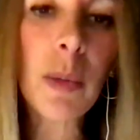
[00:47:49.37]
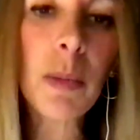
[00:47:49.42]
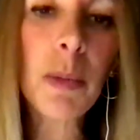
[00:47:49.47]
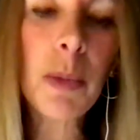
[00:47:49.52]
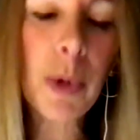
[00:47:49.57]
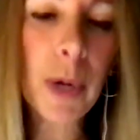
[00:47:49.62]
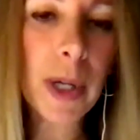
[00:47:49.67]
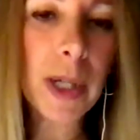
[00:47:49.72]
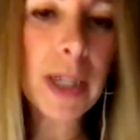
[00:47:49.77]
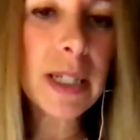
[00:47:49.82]

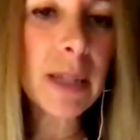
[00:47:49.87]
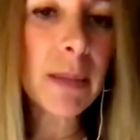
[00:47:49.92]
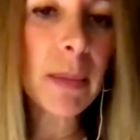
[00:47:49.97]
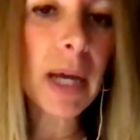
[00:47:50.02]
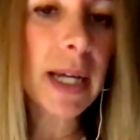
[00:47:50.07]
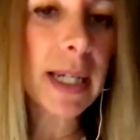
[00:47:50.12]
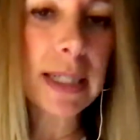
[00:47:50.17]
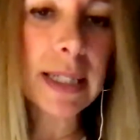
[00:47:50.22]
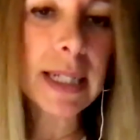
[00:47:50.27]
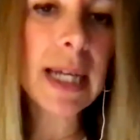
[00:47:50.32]
brought to
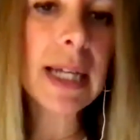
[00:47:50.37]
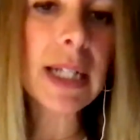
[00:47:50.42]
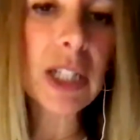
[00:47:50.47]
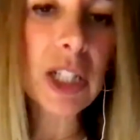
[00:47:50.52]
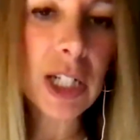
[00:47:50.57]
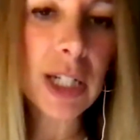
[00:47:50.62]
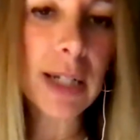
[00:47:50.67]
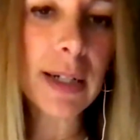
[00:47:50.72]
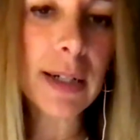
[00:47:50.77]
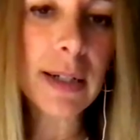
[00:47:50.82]
my
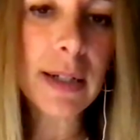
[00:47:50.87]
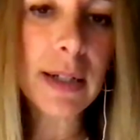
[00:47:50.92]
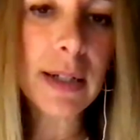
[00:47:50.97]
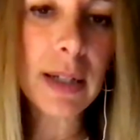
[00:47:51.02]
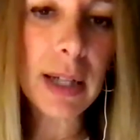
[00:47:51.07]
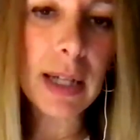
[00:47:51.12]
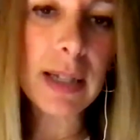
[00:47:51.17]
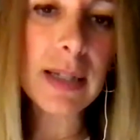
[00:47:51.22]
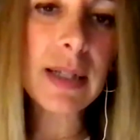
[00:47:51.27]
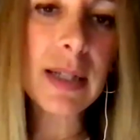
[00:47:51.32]
attention the
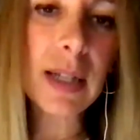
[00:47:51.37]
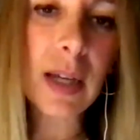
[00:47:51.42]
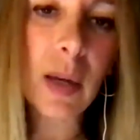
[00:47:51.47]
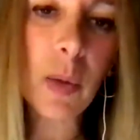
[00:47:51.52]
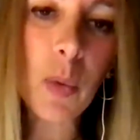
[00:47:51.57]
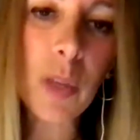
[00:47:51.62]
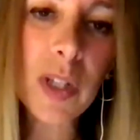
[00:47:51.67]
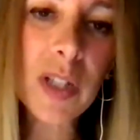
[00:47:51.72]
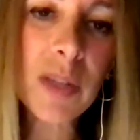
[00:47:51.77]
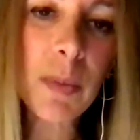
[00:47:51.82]
last time
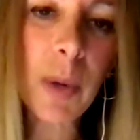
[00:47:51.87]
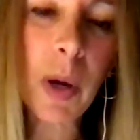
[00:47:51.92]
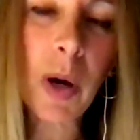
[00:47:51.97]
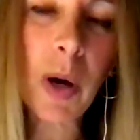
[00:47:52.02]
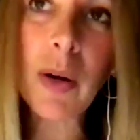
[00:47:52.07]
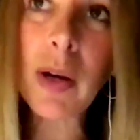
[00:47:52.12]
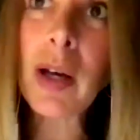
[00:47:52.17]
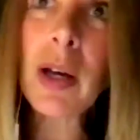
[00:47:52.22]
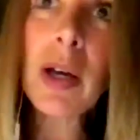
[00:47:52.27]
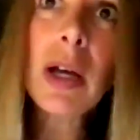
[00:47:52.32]
we
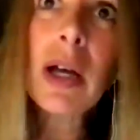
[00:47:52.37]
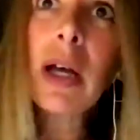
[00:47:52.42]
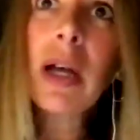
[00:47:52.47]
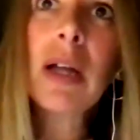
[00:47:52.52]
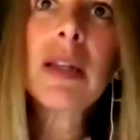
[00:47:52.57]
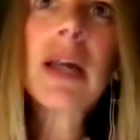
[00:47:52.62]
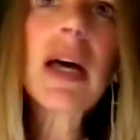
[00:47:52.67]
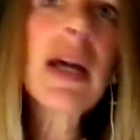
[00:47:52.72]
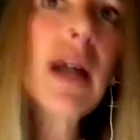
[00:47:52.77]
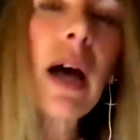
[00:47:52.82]
spoke
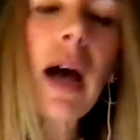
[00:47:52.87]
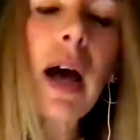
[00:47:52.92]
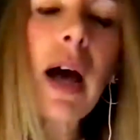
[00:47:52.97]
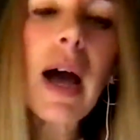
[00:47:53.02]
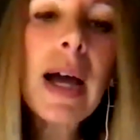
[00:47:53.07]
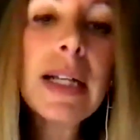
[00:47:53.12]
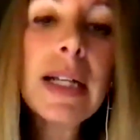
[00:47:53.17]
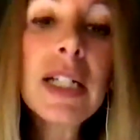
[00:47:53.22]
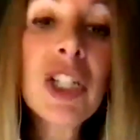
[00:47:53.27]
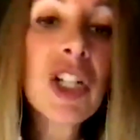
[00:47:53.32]
that
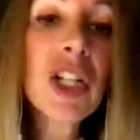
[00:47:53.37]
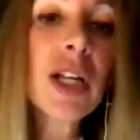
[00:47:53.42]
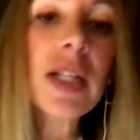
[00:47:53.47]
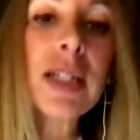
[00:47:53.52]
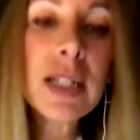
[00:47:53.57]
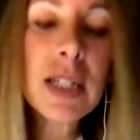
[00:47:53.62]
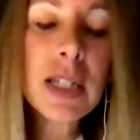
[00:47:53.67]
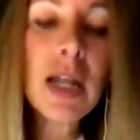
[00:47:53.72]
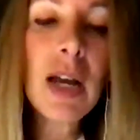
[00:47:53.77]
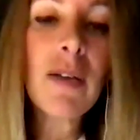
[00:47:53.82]
I
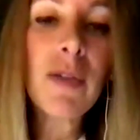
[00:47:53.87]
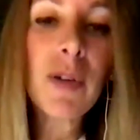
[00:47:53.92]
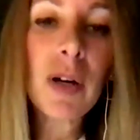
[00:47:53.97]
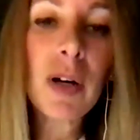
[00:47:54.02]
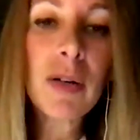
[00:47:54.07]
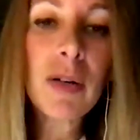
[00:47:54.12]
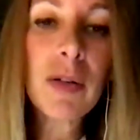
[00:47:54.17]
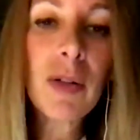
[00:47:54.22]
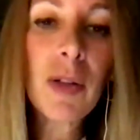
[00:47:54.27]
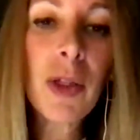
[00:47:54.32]
just
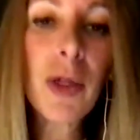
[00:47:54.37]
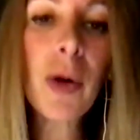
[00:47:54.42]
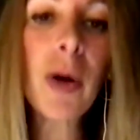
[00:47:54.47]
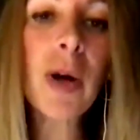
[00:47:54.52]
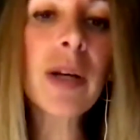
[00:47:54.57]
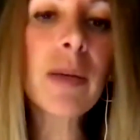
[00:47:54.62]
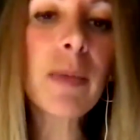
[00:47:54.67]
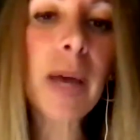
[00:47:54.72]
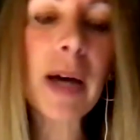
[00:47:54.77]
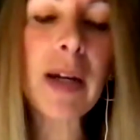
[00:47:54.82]
never
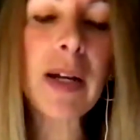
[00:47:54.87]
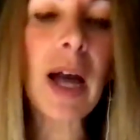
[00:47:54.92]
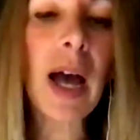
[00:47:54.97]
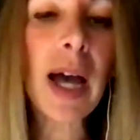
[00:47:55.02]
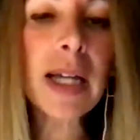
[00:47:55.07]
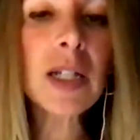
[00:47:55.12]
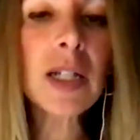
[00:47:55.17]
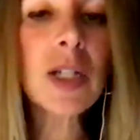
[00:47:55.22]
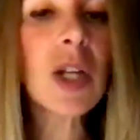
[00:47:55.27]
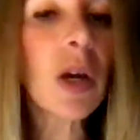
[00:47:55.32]
thought about.
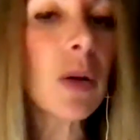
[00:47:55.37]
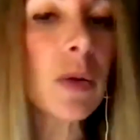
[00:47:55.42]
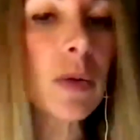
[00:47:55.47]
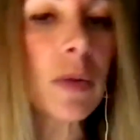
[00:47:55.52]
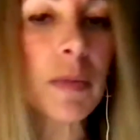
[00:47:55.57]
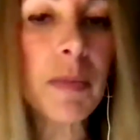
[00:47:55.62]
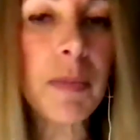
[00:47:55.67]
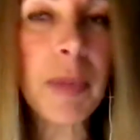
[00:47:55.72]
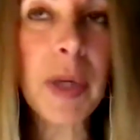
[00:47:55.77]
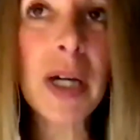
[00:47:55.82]

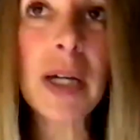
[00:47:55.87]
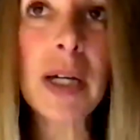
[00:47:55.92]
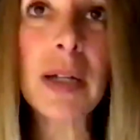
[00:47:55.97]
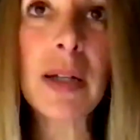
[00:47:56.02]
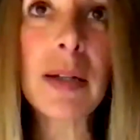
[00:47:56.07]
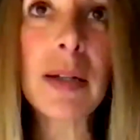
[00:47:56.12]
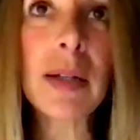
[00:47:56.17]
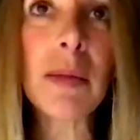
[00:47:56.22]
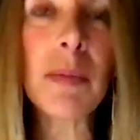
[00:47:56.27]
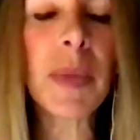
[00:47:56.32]

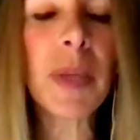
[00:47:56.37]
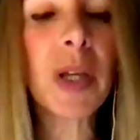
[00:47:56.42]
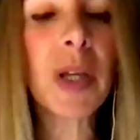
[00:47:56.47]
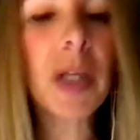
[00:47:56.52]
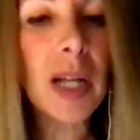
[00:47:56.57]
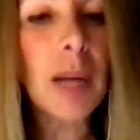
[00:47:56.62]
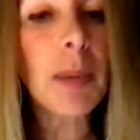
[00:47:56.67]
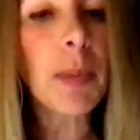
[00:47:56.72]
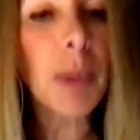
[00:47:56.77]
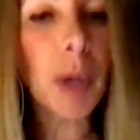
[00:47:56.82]

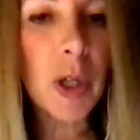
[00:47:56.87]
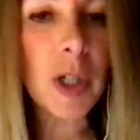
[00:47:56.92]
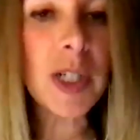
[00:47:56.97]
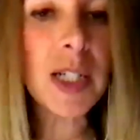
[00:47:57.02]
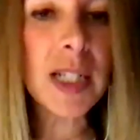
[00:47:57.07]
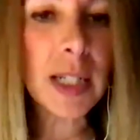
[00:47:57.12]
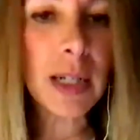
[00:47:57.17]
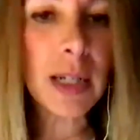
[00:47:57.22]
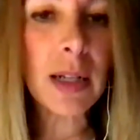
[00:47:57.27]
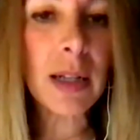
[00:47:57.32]
Because I
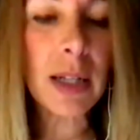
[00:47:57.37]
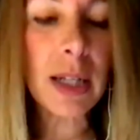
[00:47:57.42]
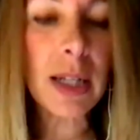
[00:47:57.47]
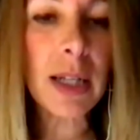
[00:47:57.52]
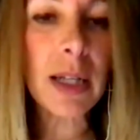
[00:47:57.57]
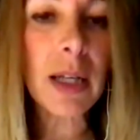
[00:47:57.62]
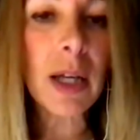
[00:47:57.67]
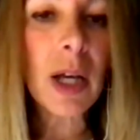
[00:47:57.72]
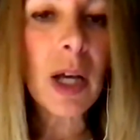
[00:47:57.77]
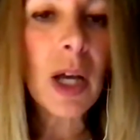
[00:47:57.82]

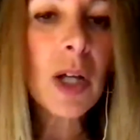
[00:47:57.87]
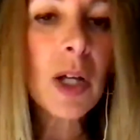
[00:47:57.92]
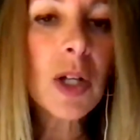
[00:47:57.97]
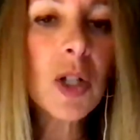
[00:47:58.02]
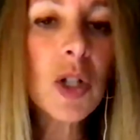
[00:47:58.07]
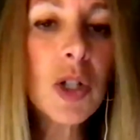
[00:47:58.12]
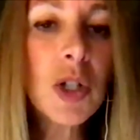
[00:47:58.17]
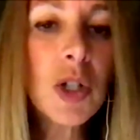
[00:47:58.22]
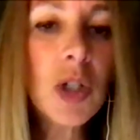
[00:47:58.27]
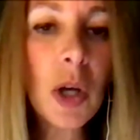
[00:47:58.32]
personally
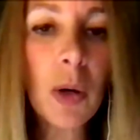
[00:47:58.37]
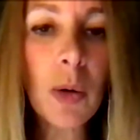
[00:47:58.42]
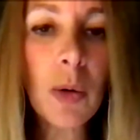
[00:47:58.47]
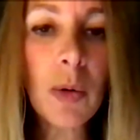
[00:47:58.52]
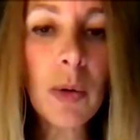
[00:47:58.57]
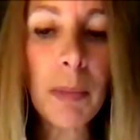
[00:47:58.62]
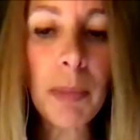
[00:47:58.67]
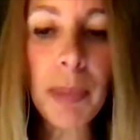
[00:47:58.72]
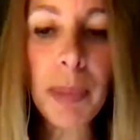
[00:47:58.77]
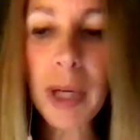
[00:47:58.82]

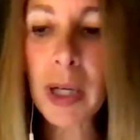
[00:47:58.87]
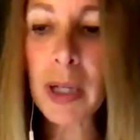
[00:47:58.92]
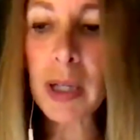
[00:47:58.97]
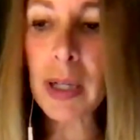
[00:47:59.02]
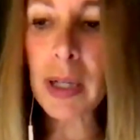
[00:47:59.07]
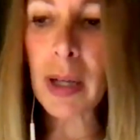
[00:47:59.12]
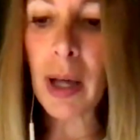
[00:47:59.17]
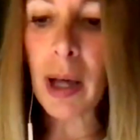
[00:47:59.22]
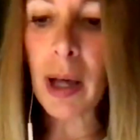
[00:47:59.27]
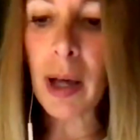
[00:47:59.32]
don't
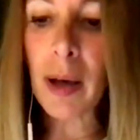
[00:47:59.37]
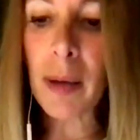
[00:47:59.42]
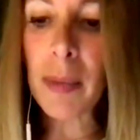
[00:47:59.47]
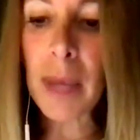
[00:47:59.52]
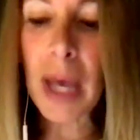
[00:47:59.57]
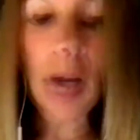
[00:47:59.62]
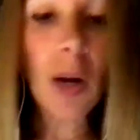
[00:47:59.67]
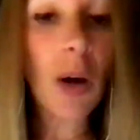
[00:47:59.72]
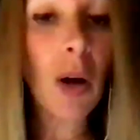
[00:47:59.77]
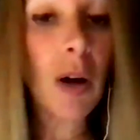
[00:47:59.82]
put
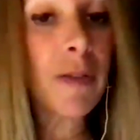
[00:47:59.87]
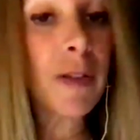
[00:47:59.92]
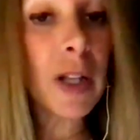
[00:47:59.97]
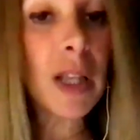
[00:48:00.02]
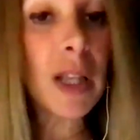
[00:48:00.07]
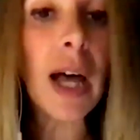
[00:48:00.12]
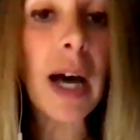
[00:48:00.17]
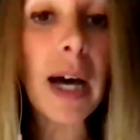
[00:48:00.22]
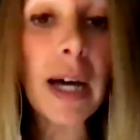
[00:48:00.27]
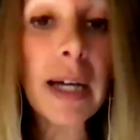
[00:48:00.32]
an awful
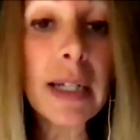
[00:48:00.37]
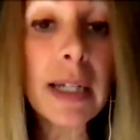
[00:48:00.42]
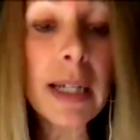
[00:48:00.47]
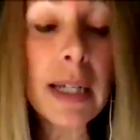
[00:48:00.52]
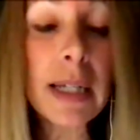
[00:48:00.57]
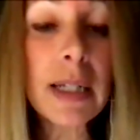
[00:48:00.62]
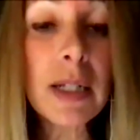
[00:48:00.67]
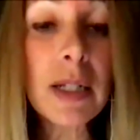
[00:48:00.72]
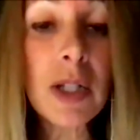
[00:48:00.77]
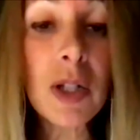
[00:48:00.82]
lot
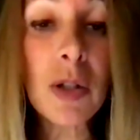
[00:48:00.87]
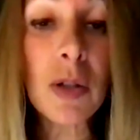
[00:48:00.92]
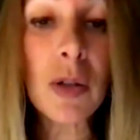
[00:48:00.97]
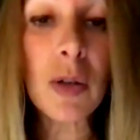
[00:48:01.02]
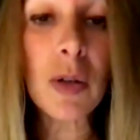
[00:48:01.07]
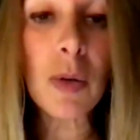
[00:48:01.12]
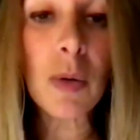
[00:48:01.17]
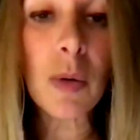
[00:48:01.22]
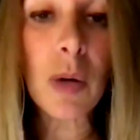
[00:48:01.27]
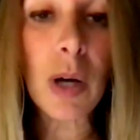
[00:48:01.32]

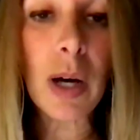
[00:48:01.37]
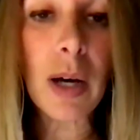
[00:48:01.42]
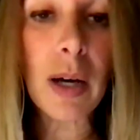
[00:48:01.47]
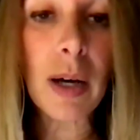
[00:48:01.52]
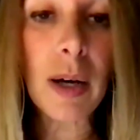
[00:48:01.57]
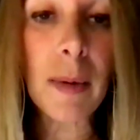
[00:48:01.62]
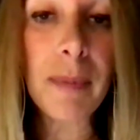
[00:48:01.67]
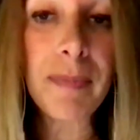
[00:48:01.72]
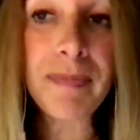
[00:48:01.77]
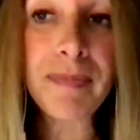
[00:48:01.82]
into
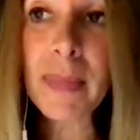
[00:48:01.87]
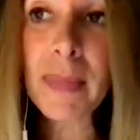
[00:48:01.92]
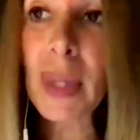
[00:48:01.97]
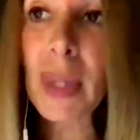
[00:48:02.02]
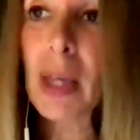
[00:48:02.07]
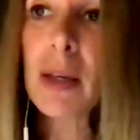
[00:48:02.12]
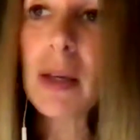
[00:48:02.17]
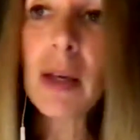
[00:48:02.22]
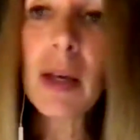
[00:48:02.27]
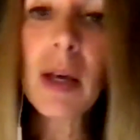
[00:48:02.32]

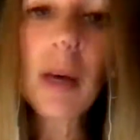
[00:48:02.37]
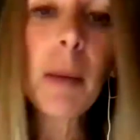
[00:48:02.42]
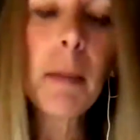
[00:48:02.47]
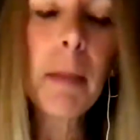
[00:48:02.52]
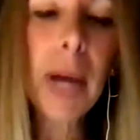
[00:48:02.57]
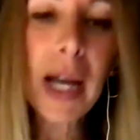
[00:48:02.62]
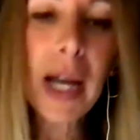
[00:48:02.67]
my